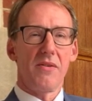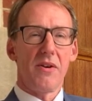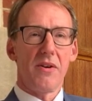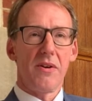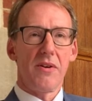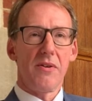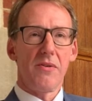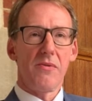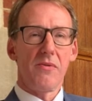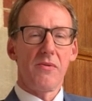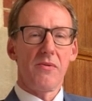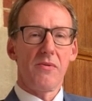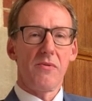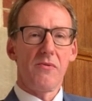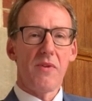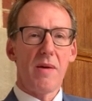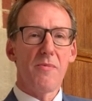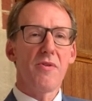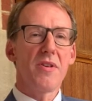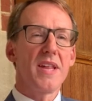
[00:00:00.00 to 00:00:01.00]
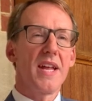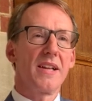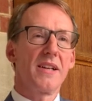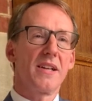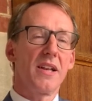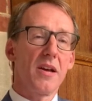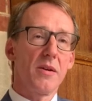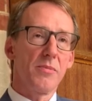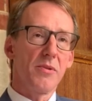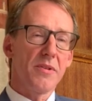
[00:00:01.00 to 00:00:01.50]
uh,
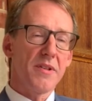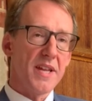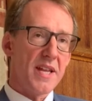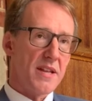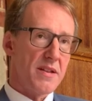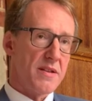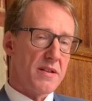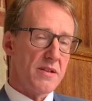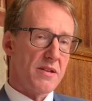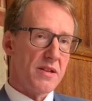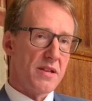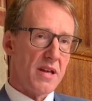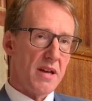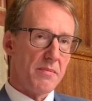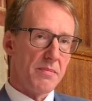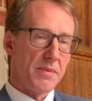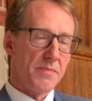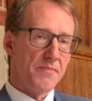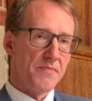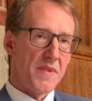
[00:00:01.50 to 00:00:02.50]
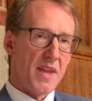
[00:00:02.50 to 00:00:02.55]
represent global citizenship.